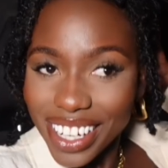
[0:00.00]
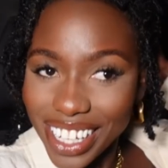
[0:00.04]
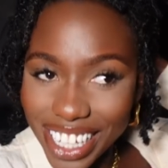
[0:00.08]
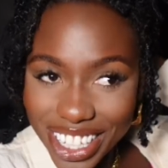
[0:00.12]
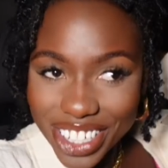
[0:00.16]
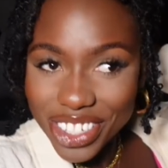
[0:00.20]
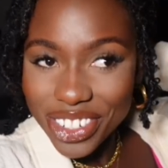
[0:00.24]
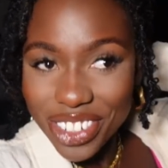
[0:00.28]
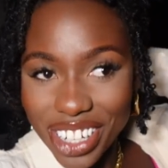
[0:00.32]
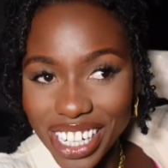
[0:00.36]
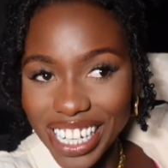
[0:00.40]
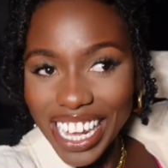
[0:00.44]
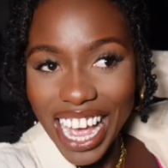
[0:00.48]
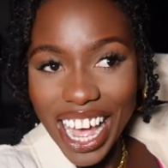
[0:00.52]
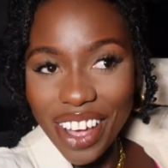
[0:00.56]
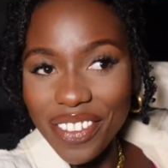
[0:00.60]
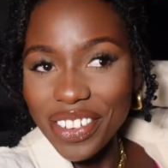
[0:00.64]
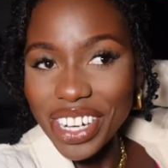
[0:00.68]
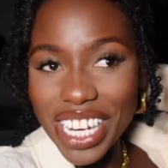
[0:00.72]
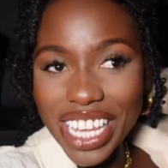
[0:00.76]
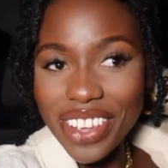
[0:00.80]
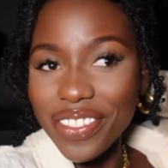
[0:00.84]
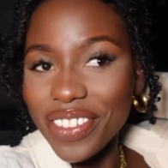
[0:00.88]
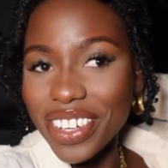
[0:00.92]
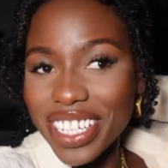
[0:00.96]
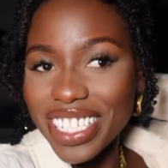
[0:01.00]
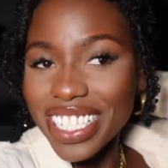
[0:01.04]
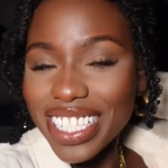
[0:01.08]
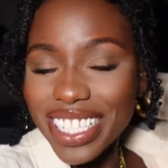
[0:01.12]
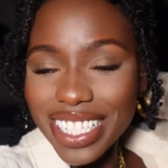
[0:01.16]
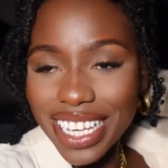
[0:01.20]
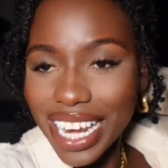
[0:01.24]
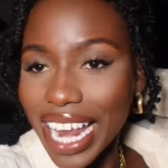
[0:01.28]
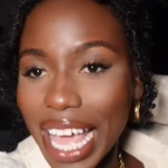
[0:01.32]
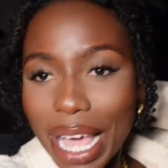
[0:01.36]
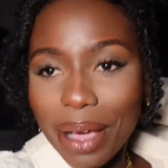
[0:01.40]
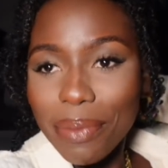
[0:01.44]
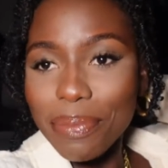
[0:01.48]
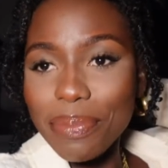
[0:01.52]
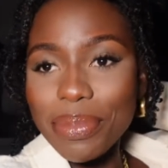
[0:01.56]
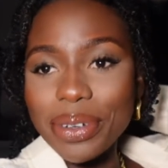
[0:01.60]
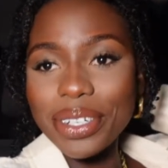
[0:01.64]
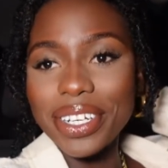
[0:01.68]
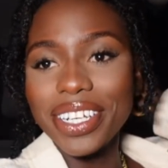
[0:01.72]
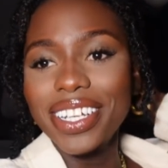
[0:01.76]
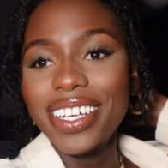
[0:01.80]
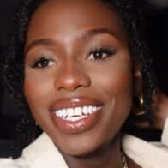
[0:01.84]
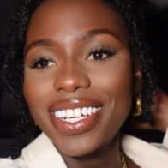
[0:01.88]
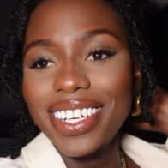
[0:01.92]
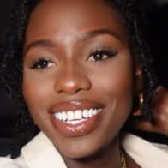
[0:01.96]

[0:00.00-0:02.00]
Literally haven't even slept.